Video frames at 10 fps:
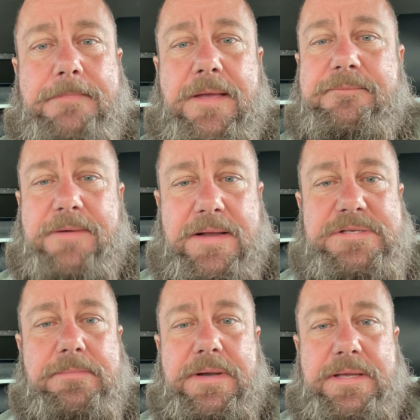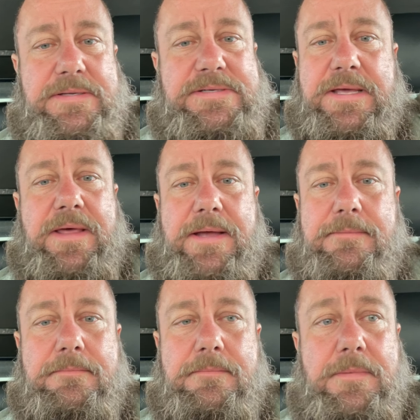And find somebody and say that.
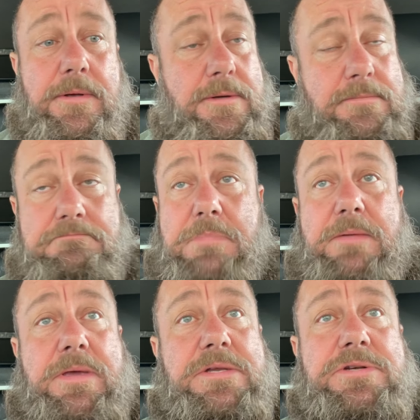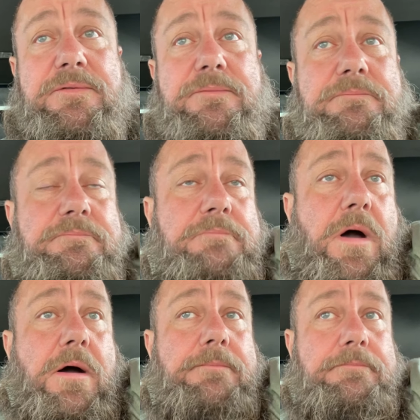Maybe it's your
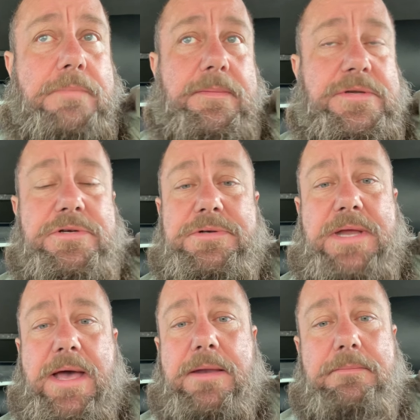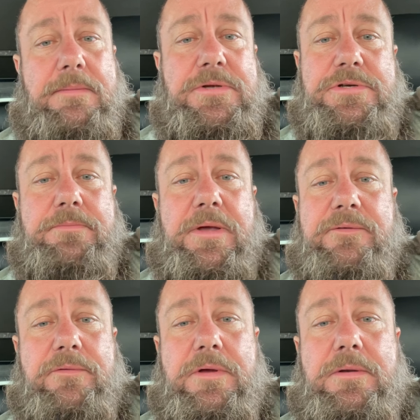mom. Maybe it's your dad. Maybe it's your best
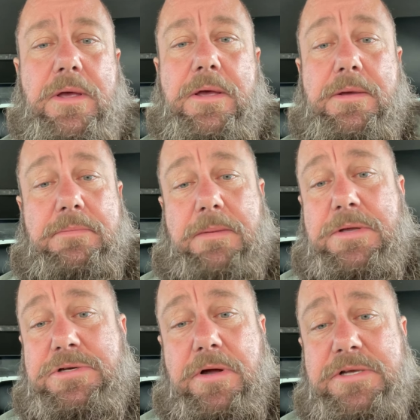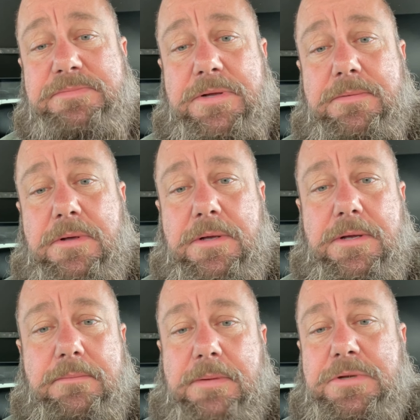friend. Maybe it's your husband.
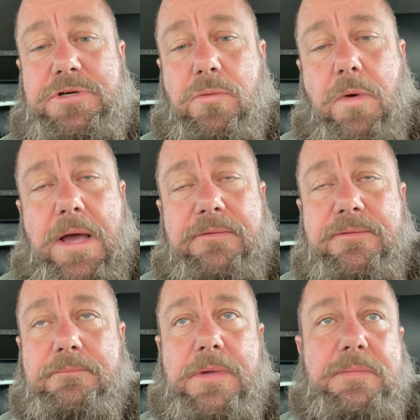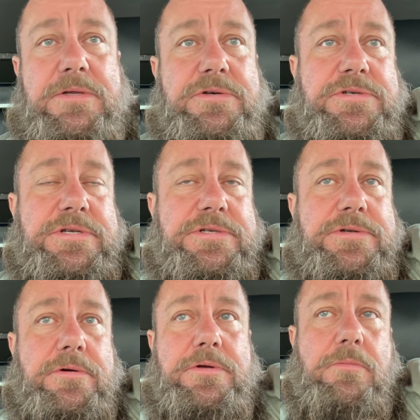Maybe it's your wife. Maybe it's your
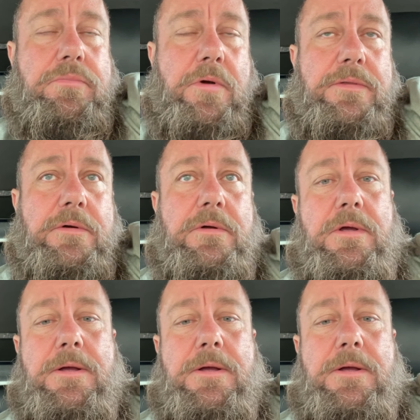sister, your brother.